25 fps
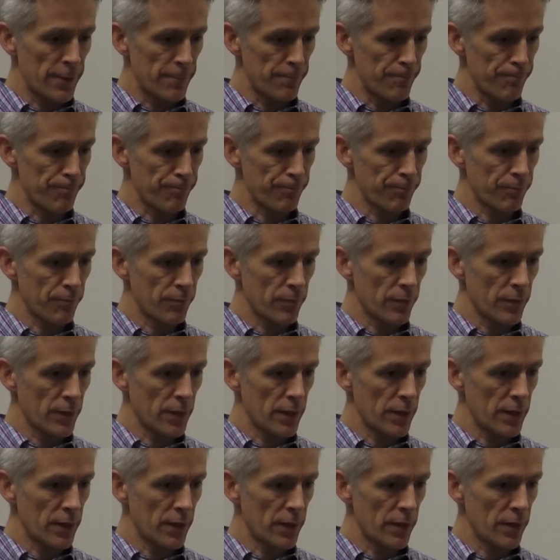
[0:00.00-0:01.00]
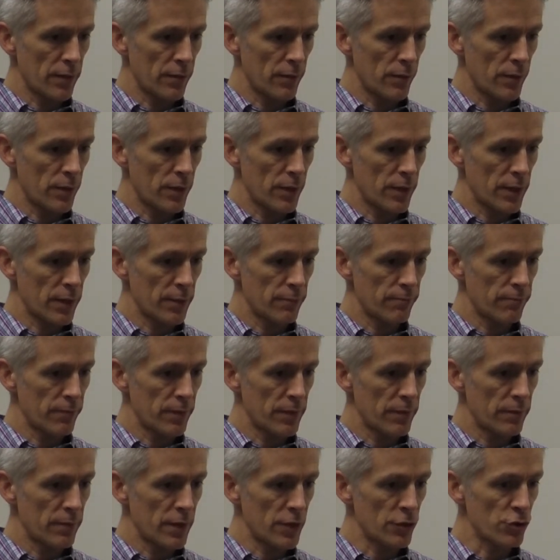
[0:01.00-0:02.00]
um,
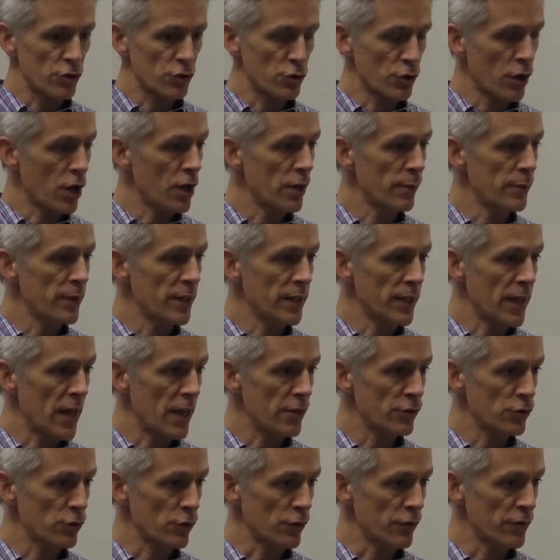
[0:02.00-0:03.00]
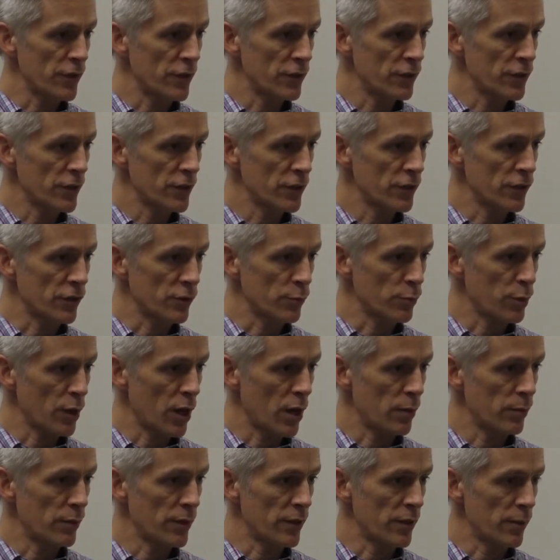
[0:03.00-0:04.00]
uh, astronomy and astrophysics is
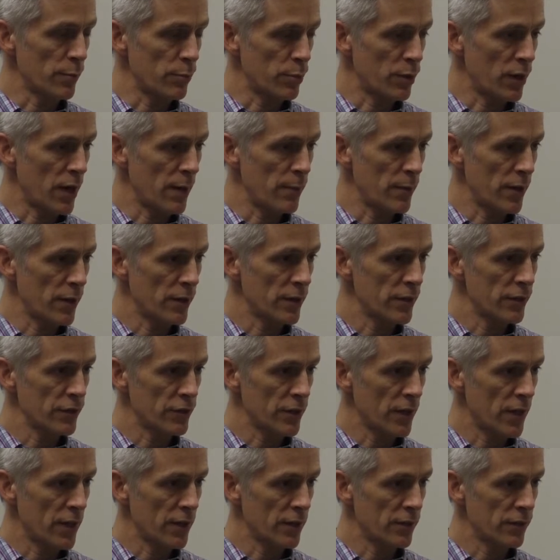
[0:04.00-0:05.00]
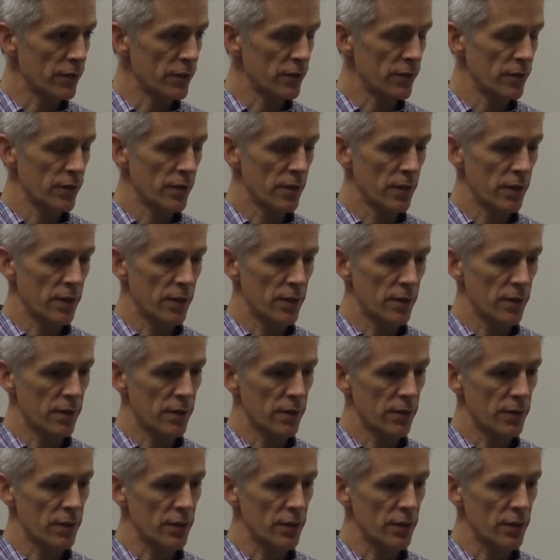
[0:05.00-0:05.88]
probably the primary science uh,